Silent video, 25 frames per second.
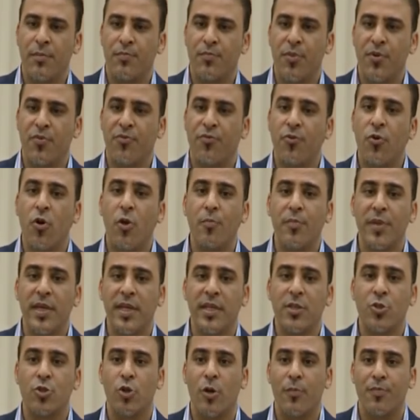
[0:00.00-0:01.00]

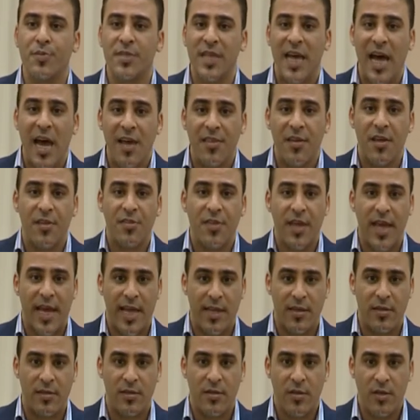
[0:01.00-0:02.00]
performing jobs other
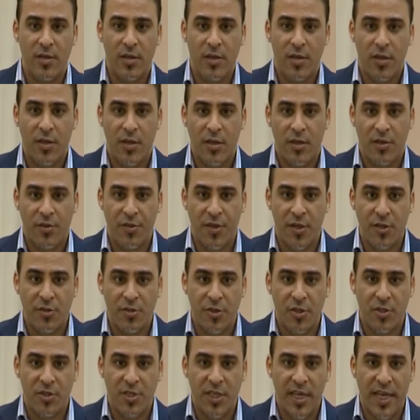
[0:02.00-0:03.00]
than their
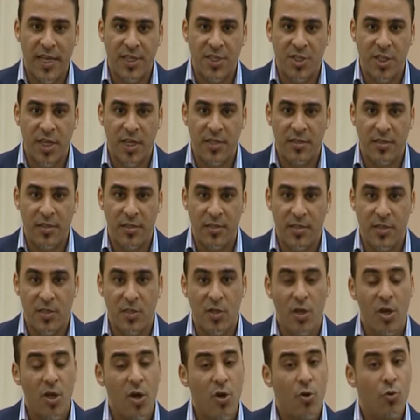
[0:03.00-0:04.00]
duty as journalists,
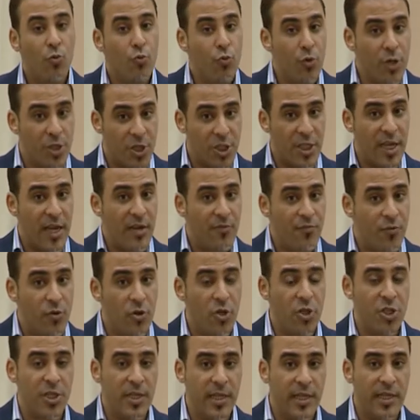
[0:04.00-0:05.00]
which
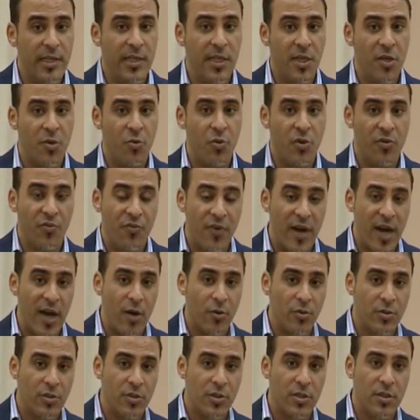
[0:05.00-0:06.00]
unfortunately we
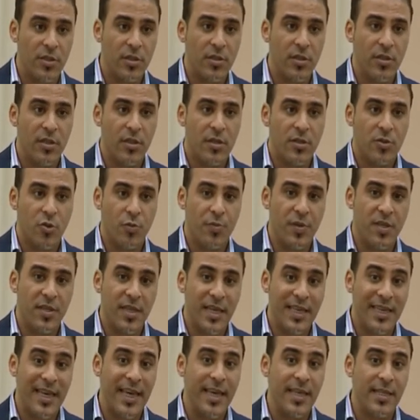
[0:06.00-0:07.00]
found to be
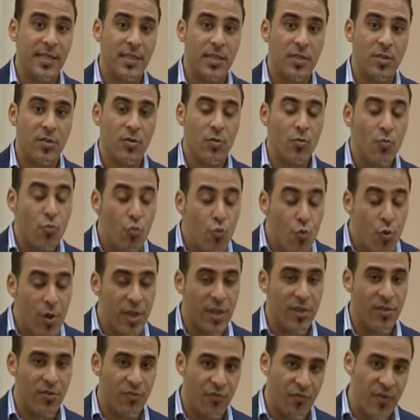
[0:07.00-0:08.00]
the case
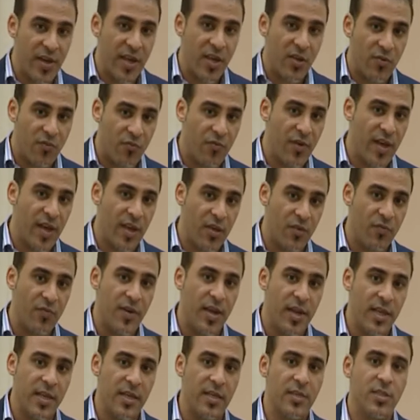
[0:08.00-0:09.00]
with very, very,
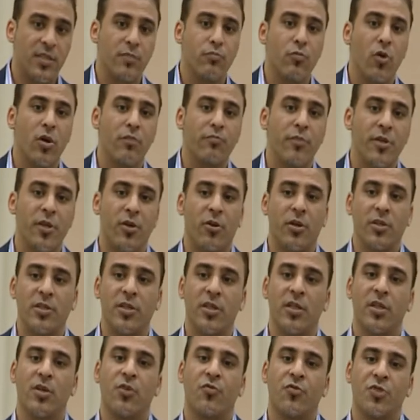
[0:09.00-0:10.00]
very small
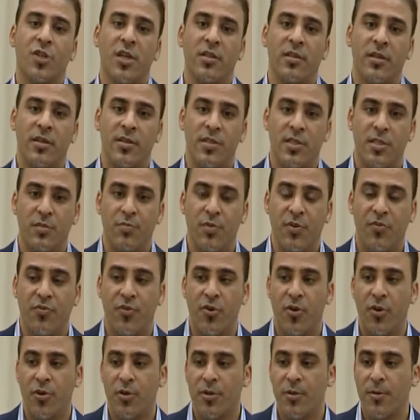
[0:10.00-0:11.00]
minority of journalists
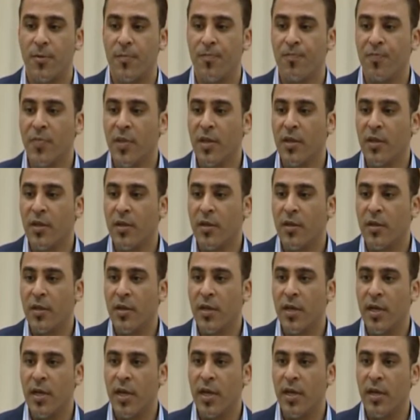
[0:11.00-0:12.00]
before.
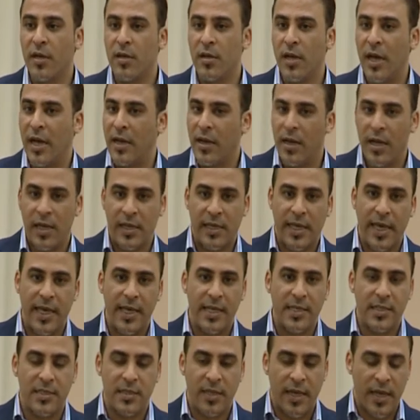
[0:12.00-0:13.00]
A
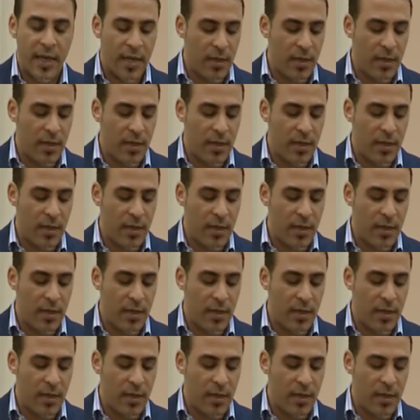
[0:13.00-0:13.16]
case